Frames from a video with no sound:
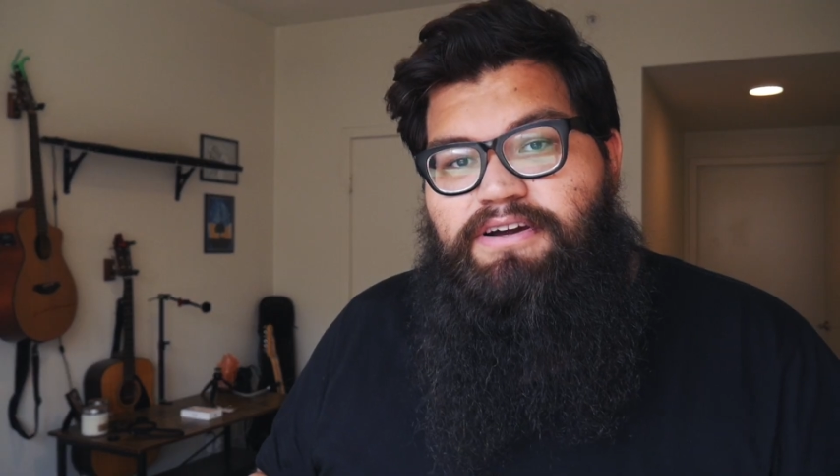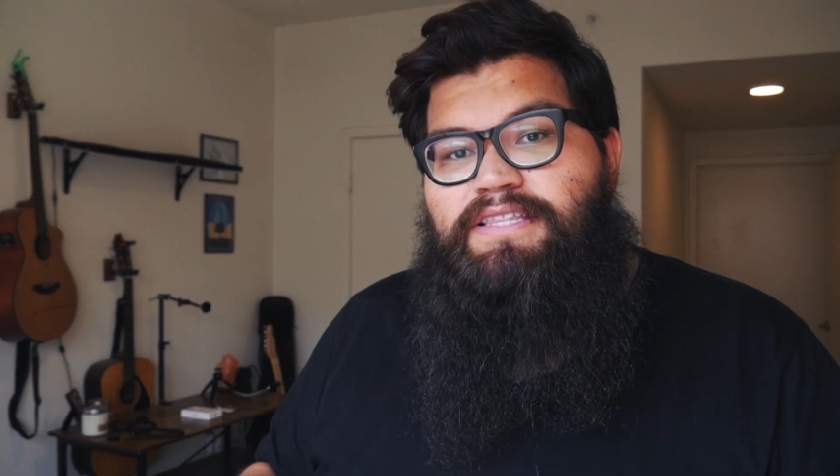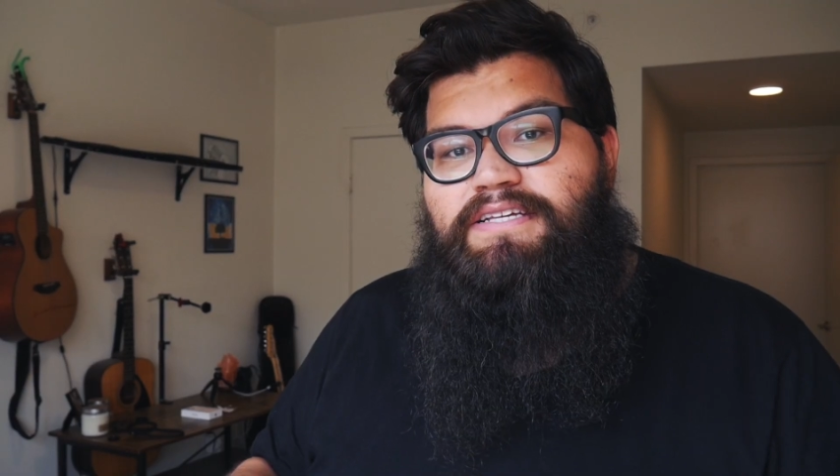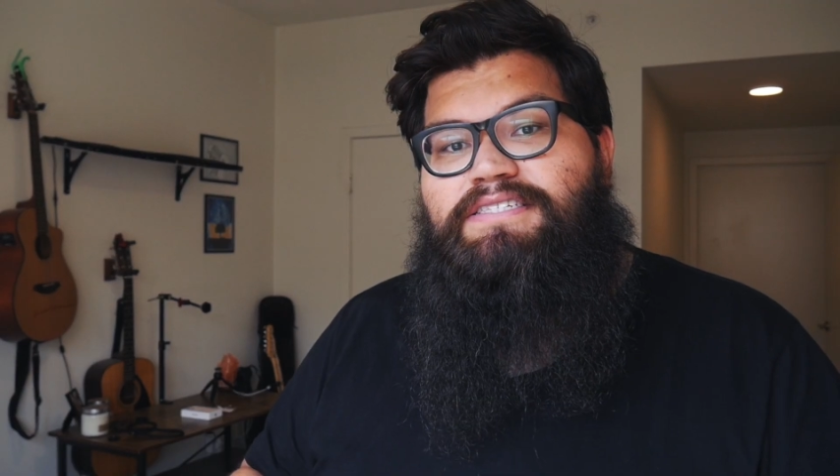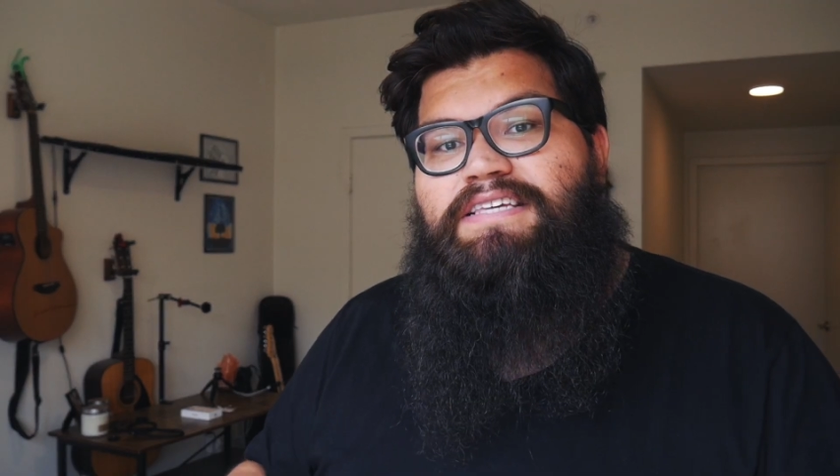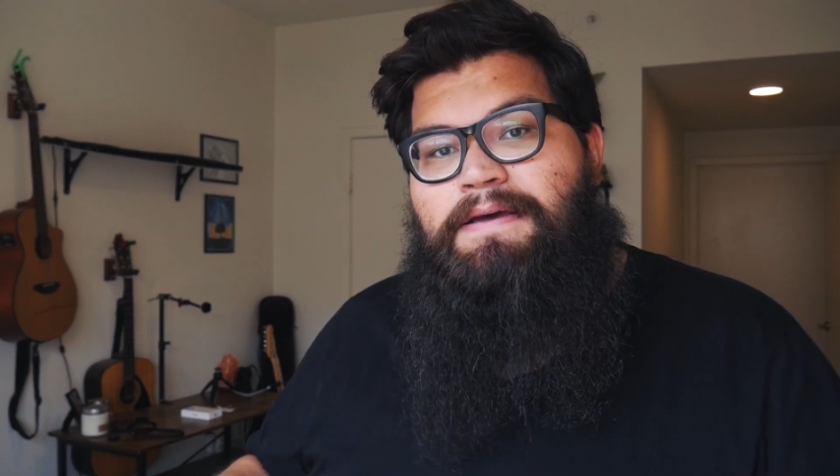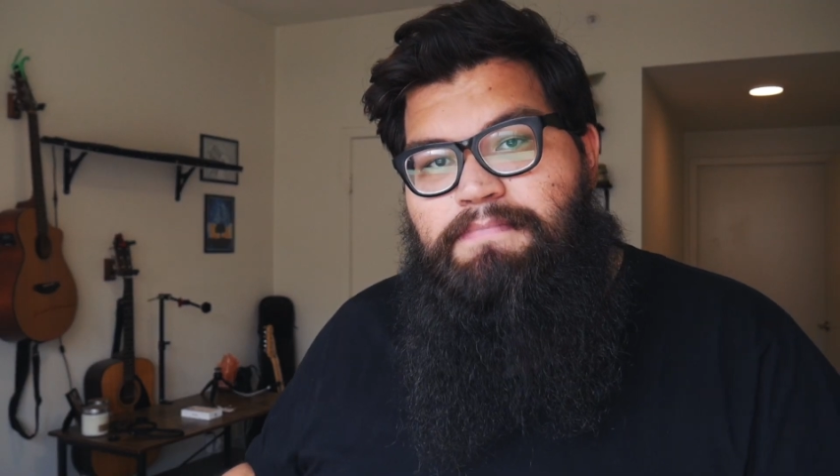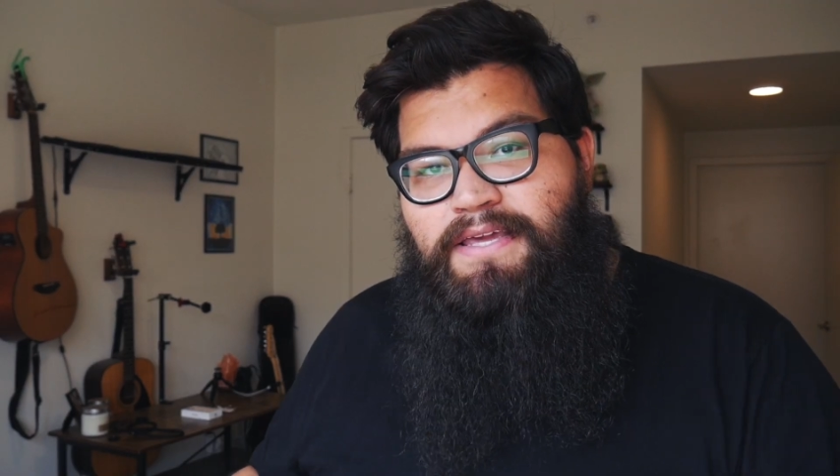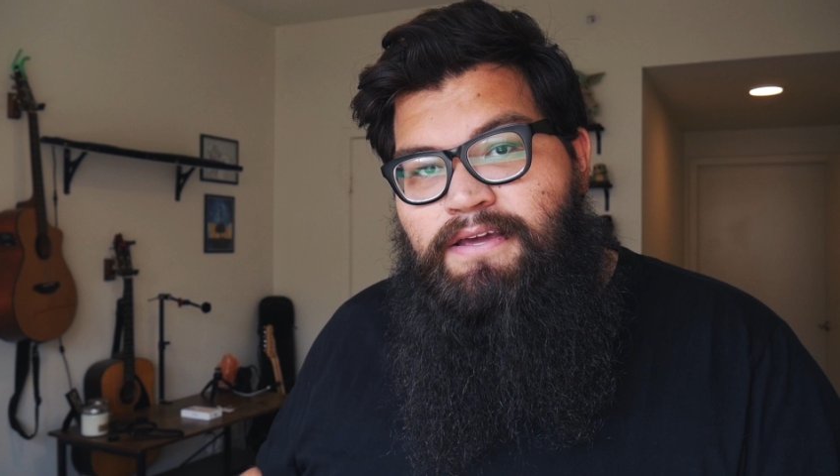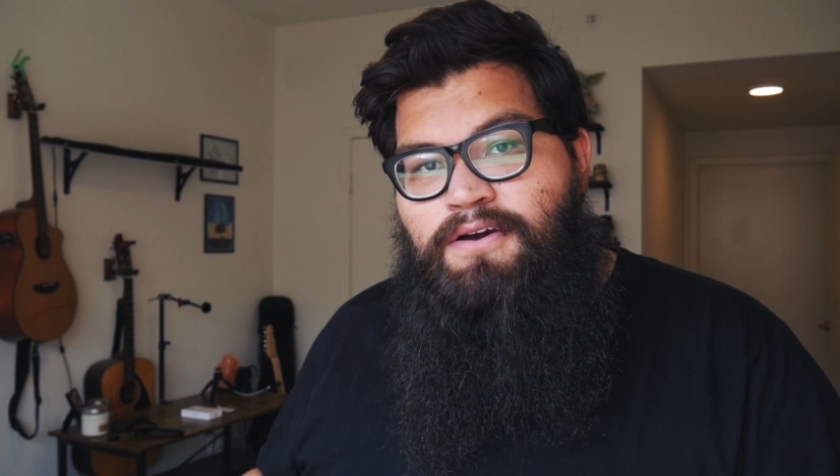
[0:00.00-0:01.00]
and they sent
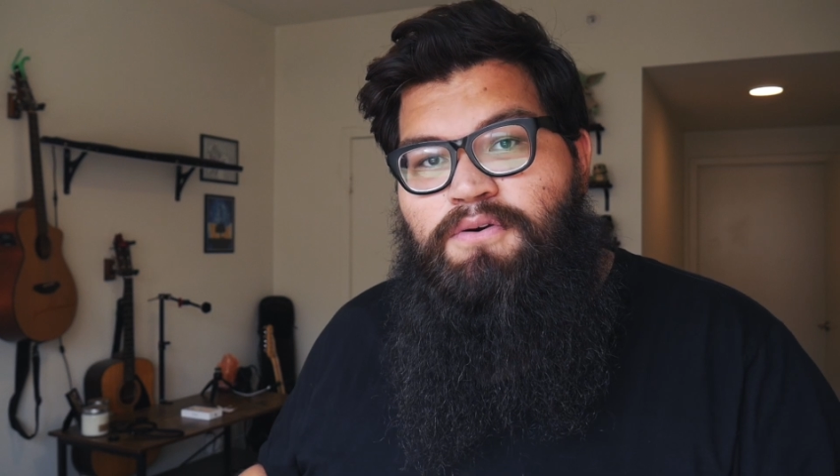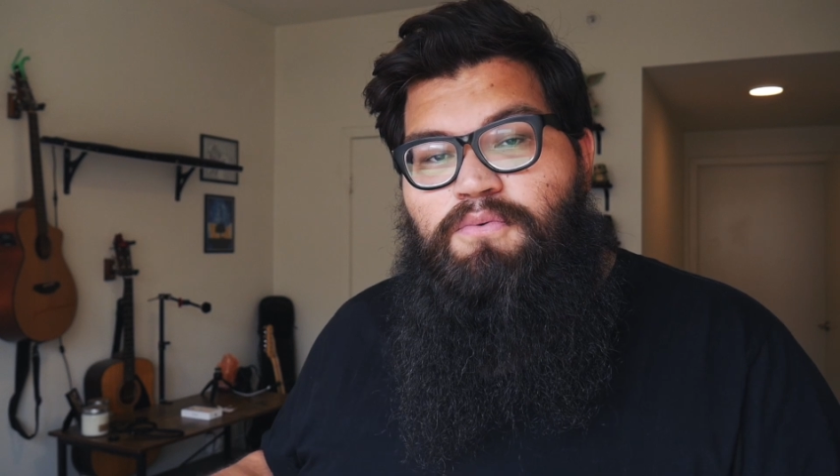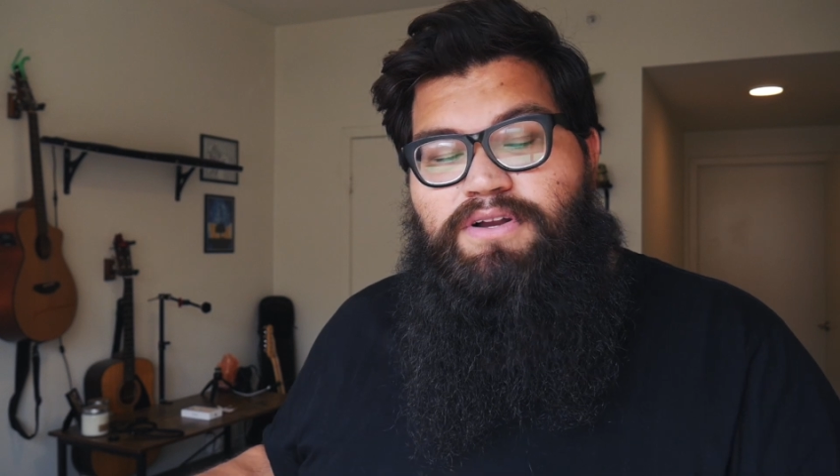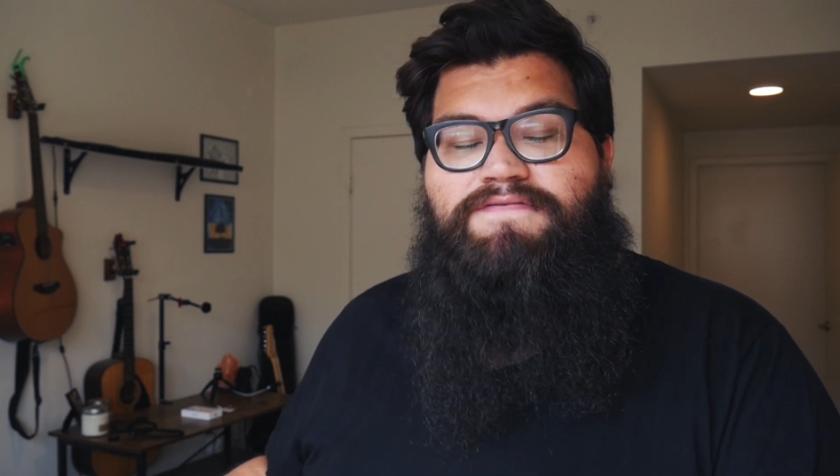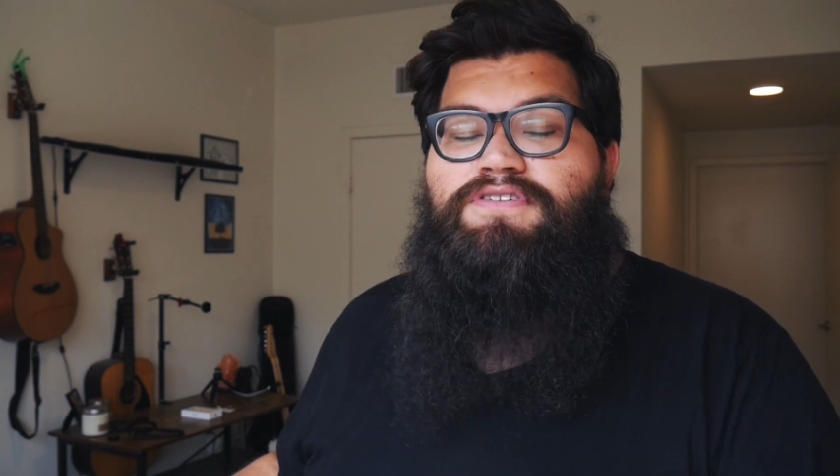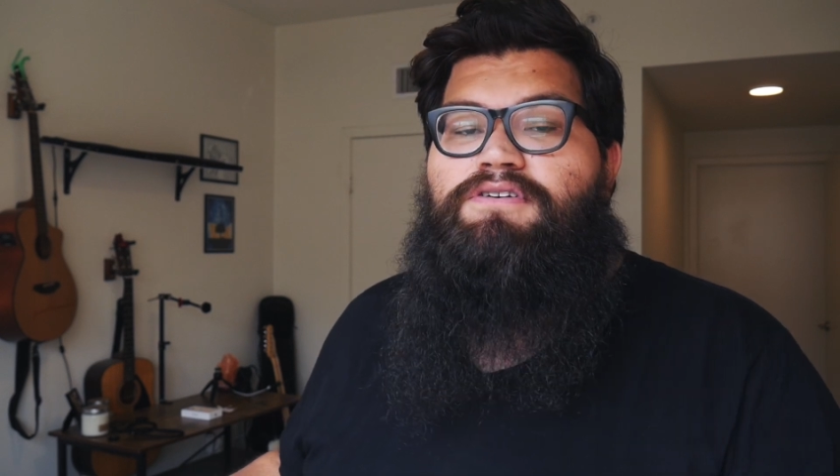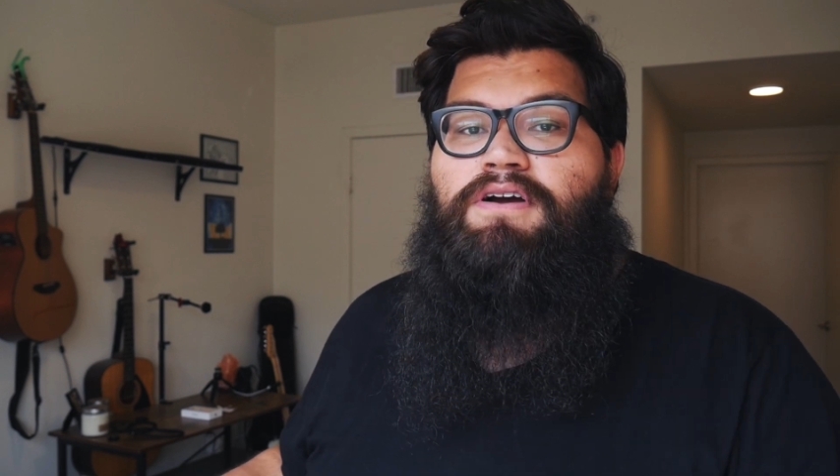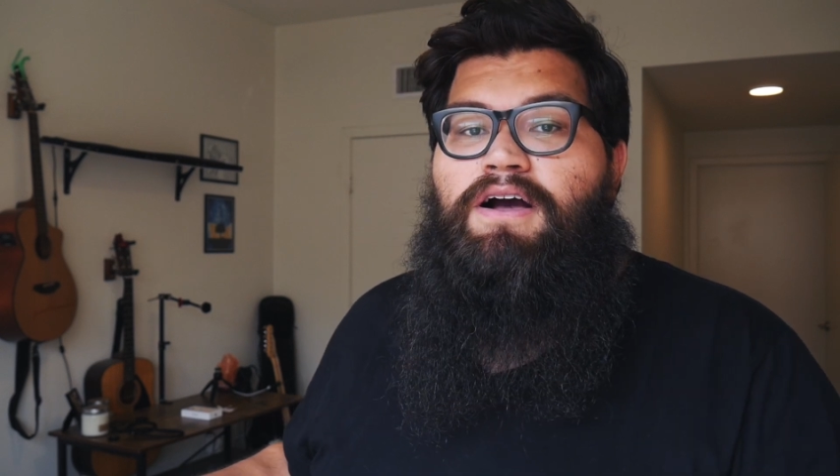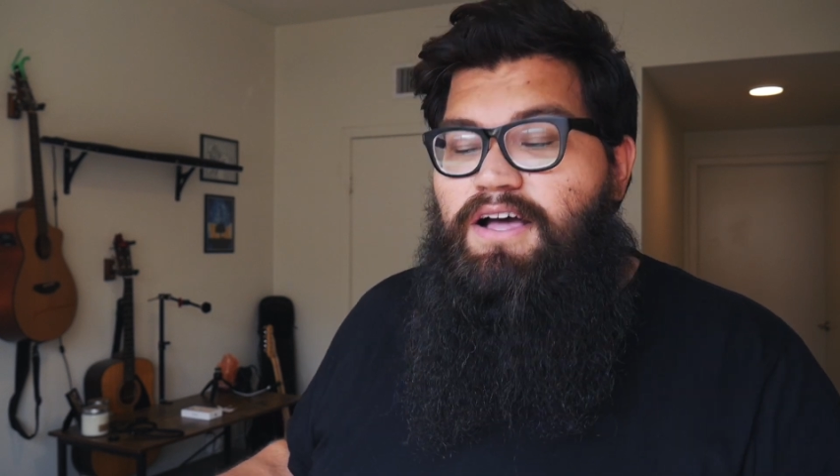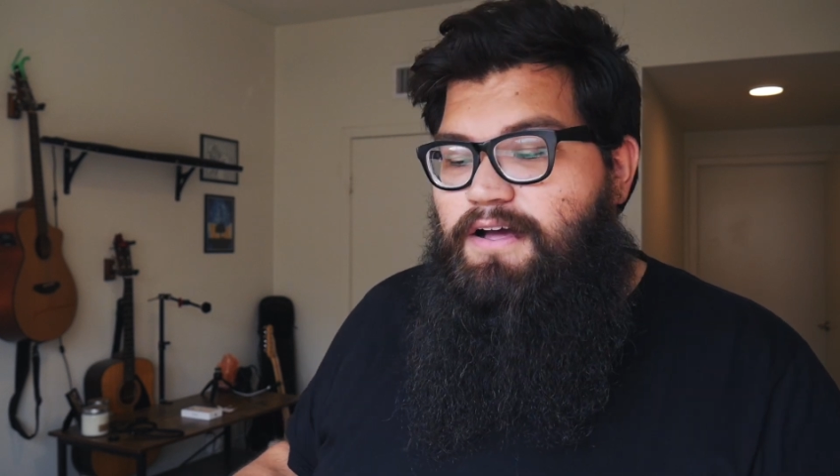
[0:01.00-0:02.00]
me one of their
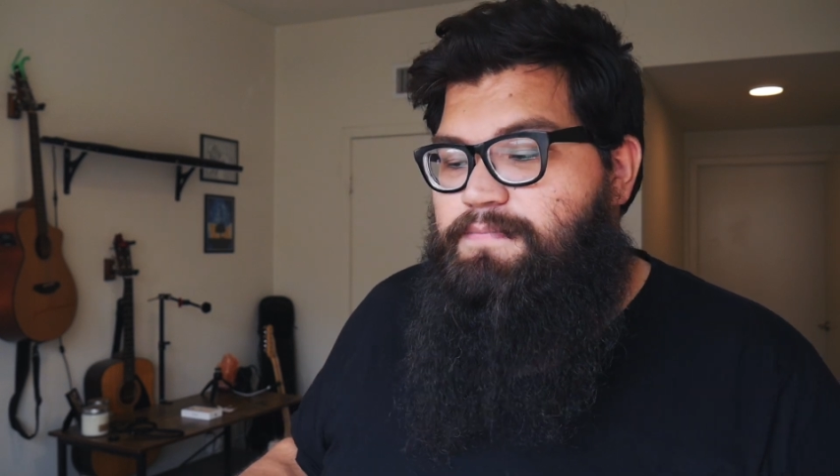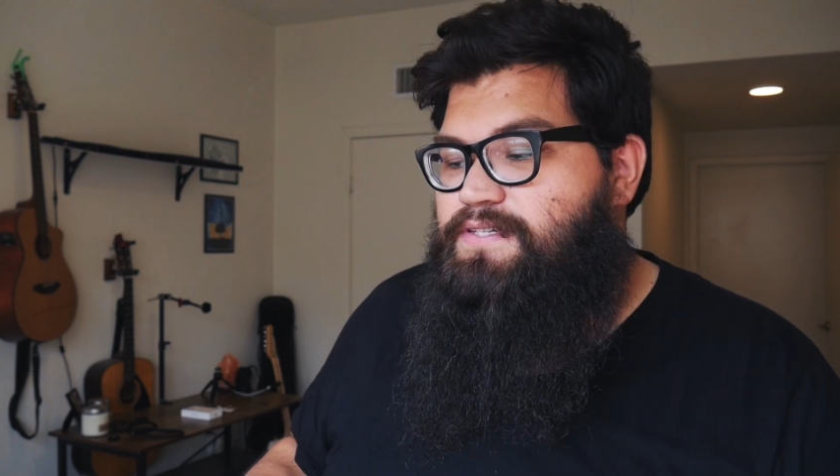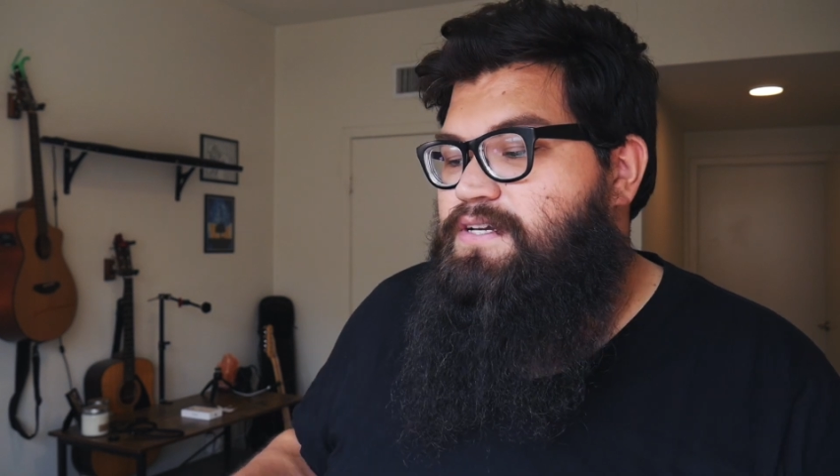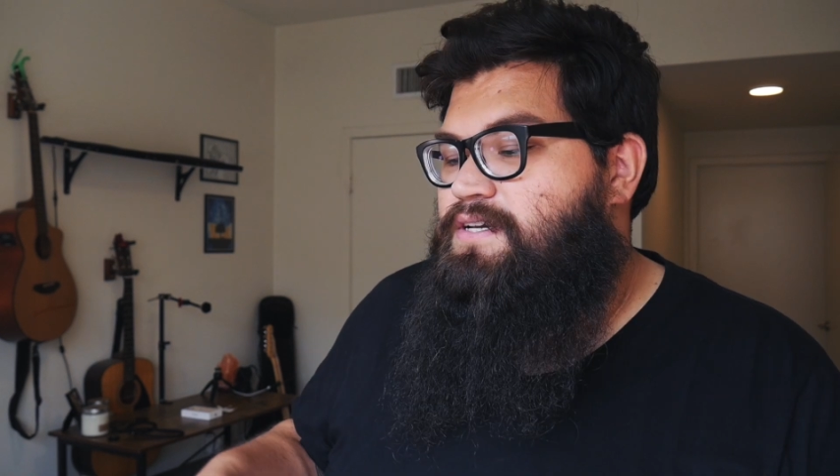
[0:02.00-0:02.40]
hubs